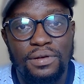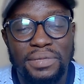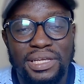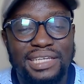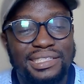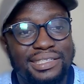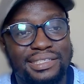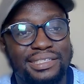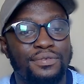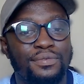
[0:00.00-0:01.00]
I mean, Leicester
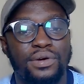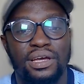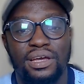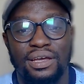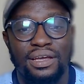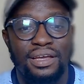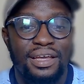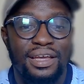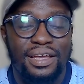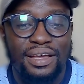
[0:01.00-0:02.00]
City were
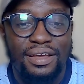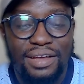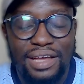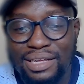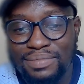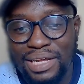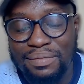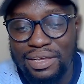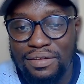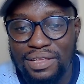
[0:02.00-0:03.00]
at the
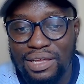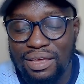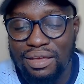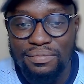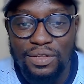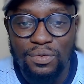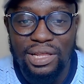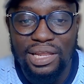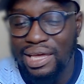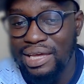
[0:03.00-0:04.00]
beginning of the game, they were
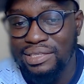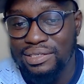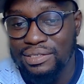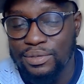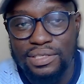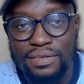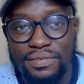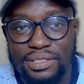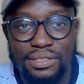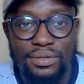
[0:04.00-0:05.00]
like 18th or
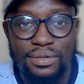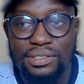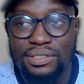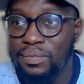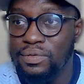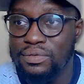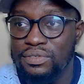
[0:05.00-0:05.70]
17th on the table.